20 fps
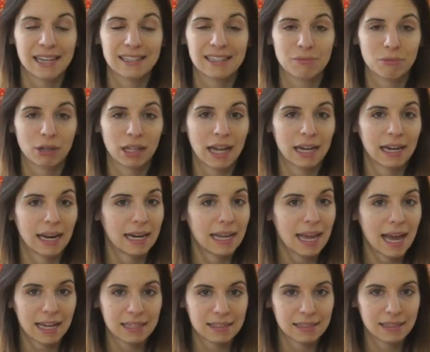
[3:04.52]
hasn't really had
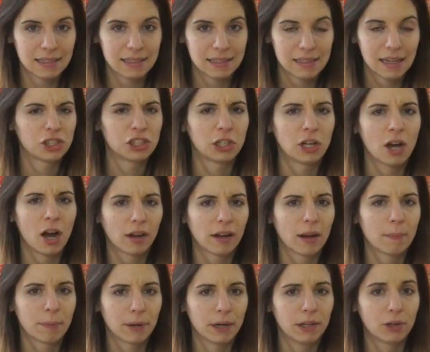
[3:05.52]
any accidents. She caught
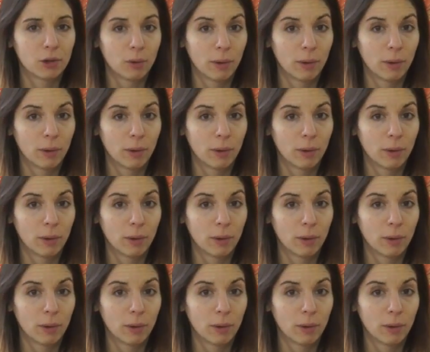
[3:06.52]
on pretty